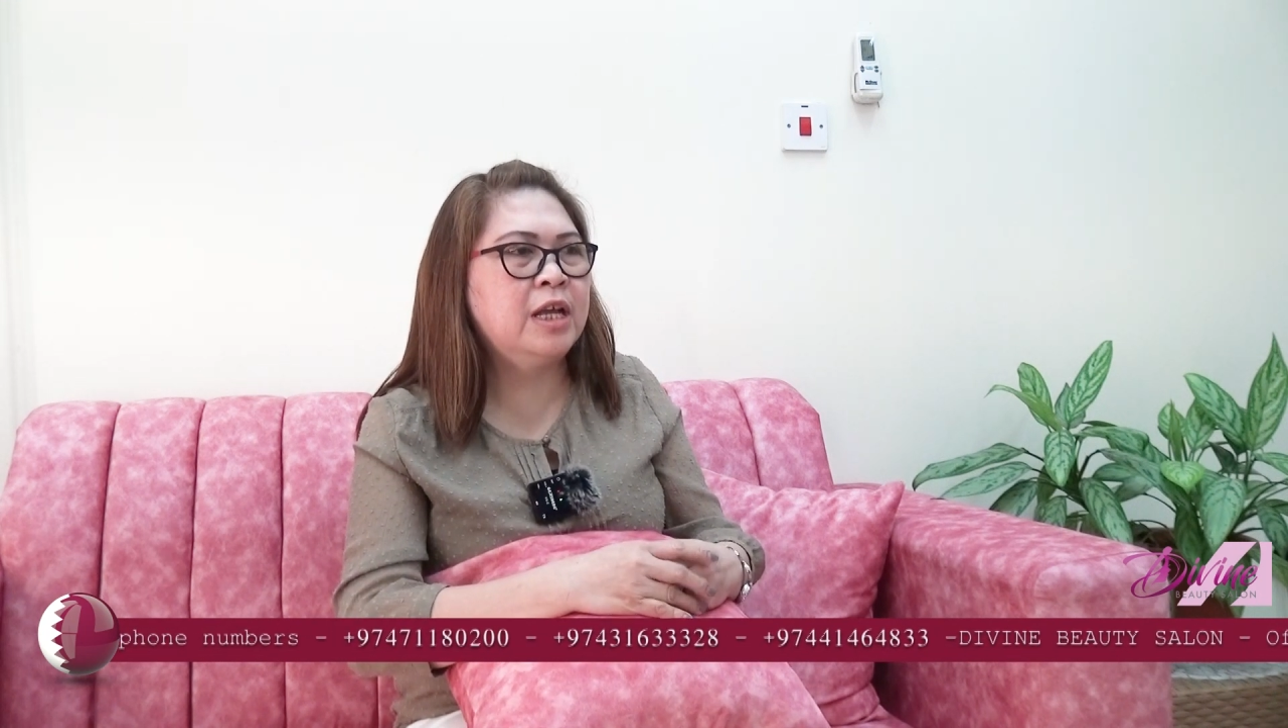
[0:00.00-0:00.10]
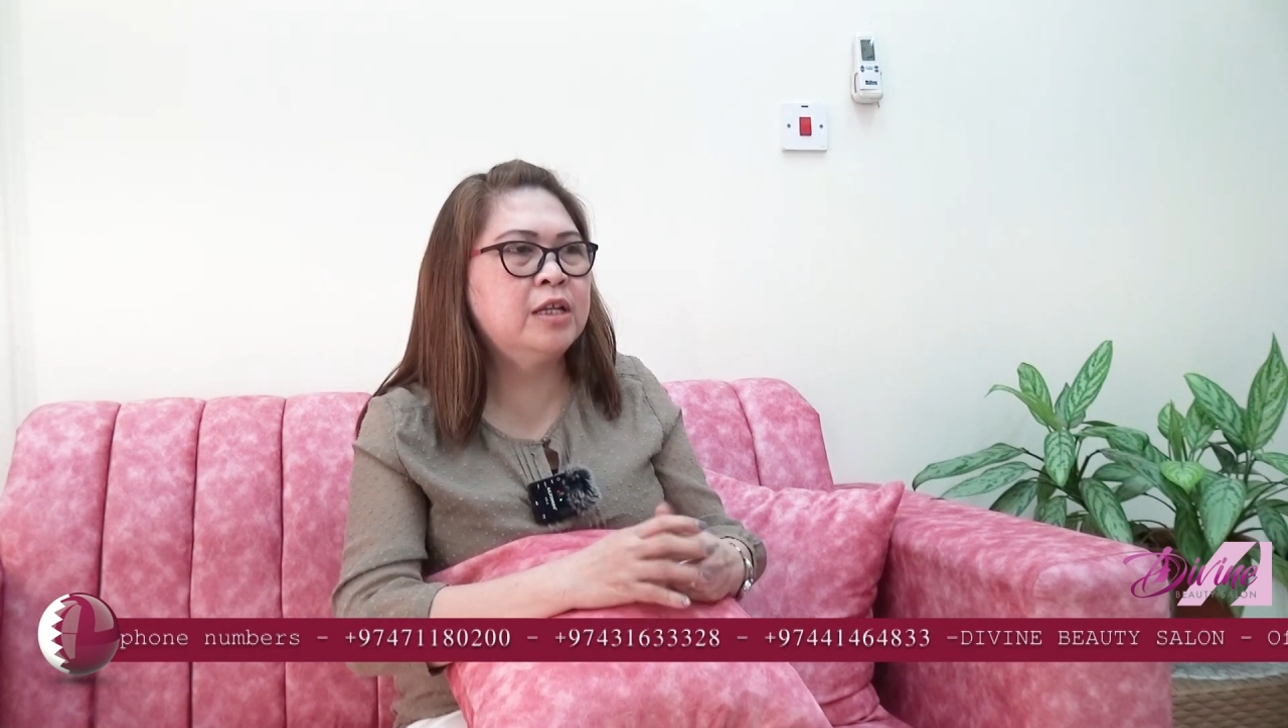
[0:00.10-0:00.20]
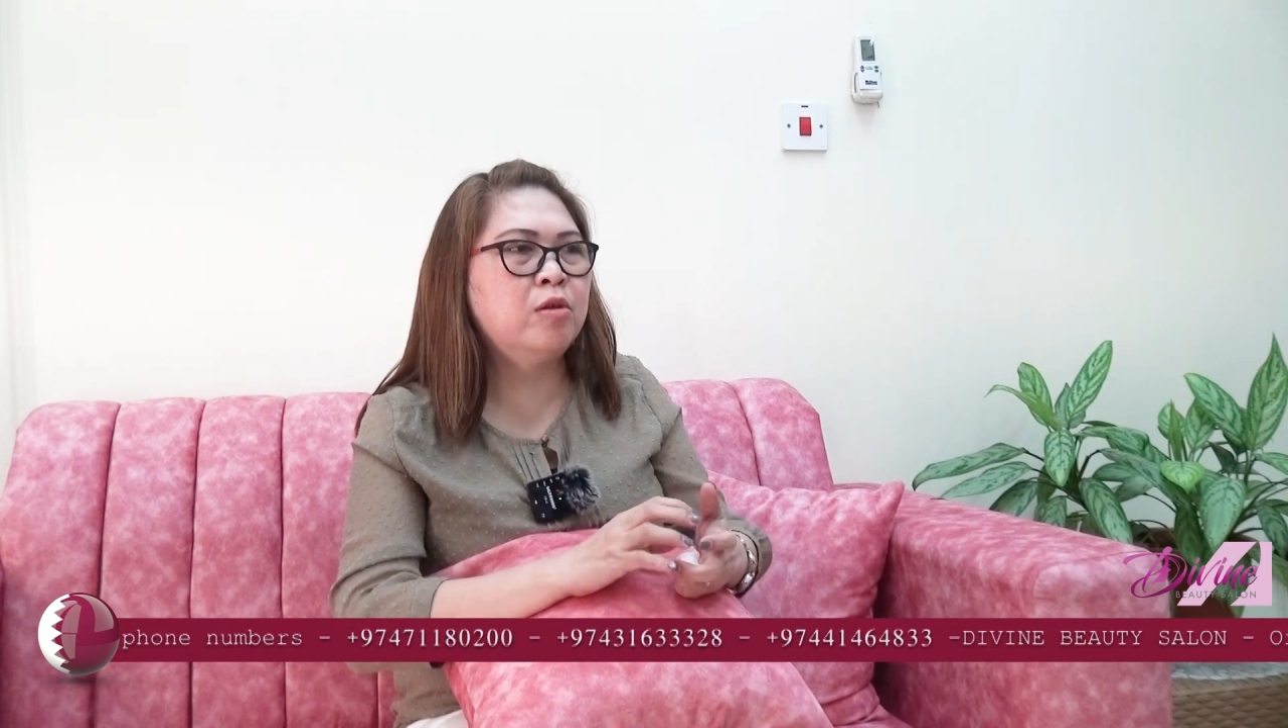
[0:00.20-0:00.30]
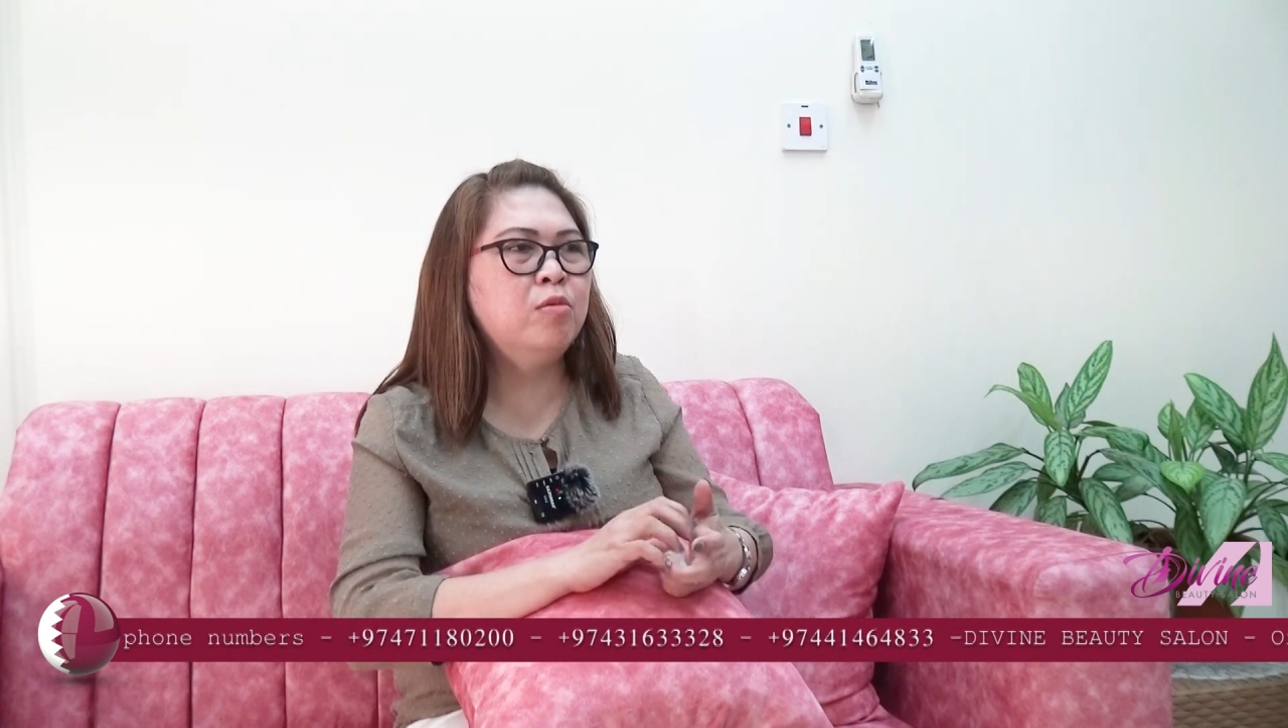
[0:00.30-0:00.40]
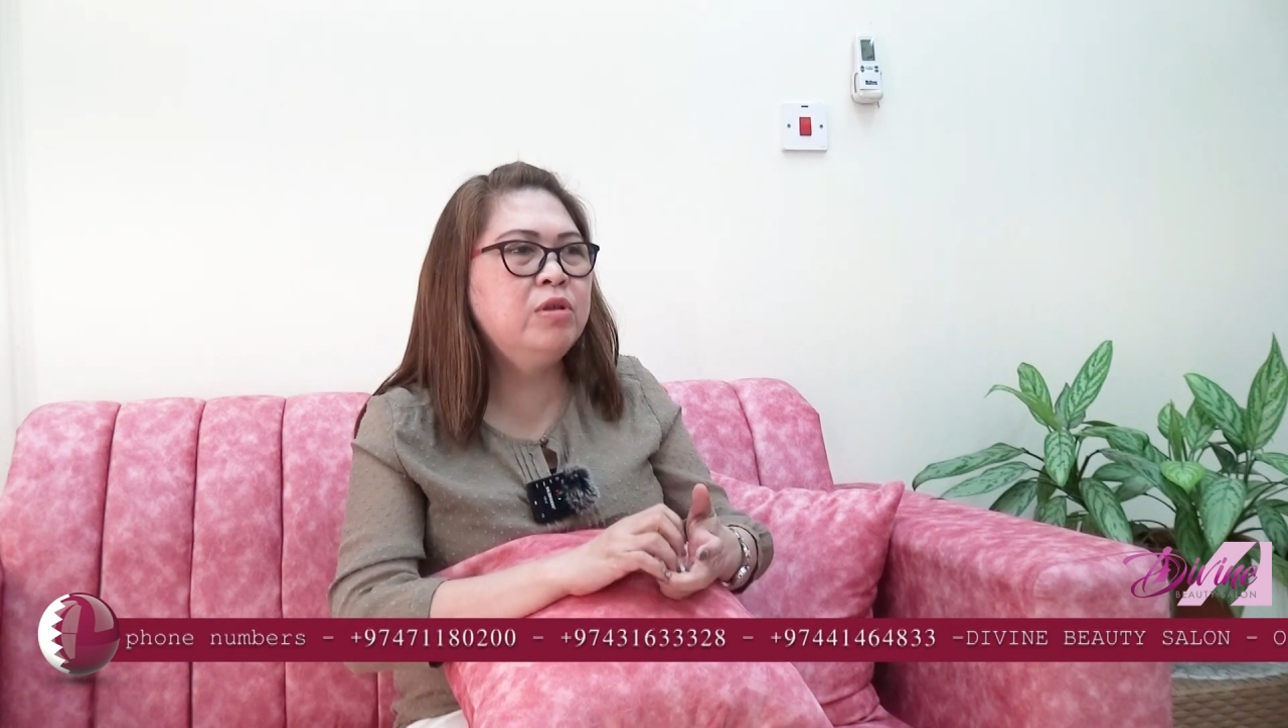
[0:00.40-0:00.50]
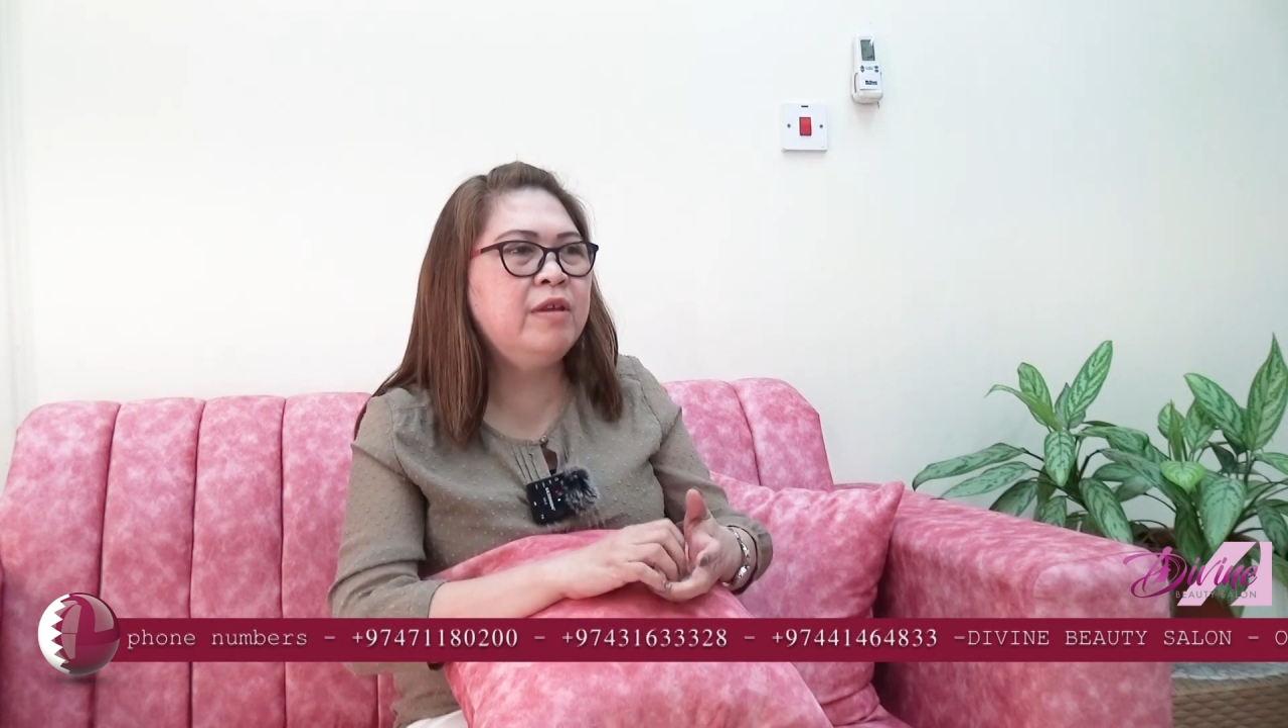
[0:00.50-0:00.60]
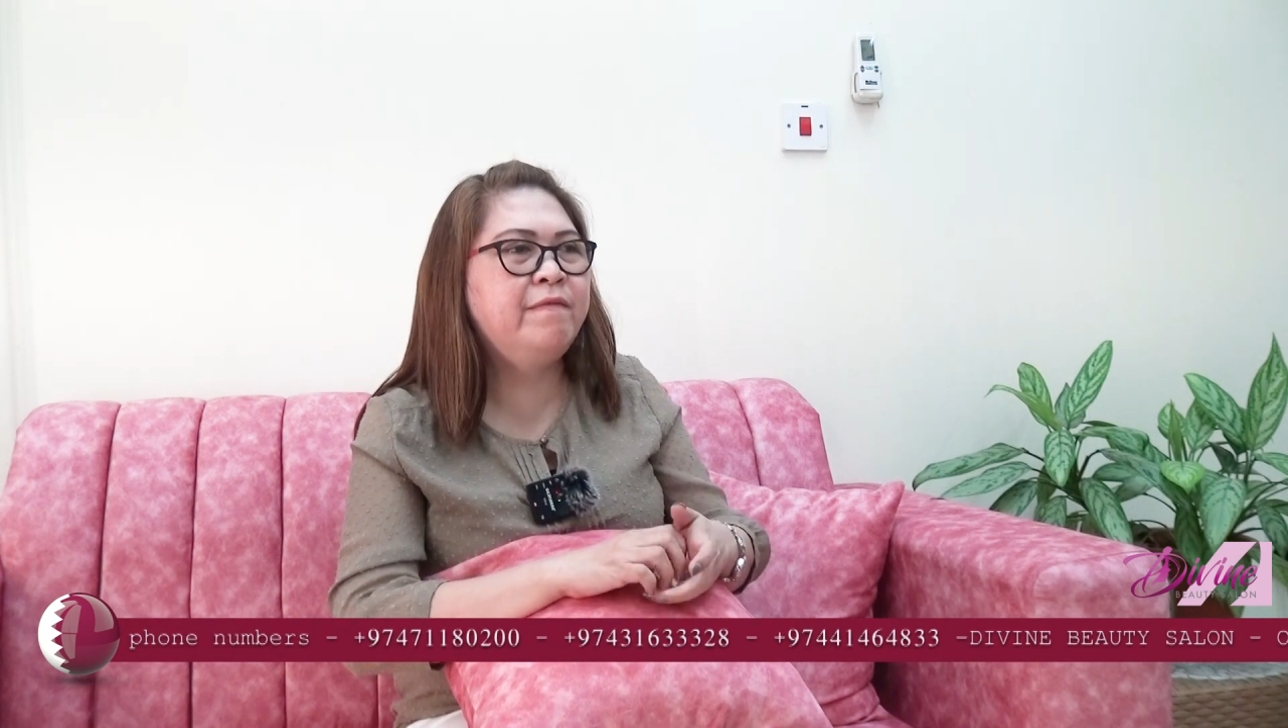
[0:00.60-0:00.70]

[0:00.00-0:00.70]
not only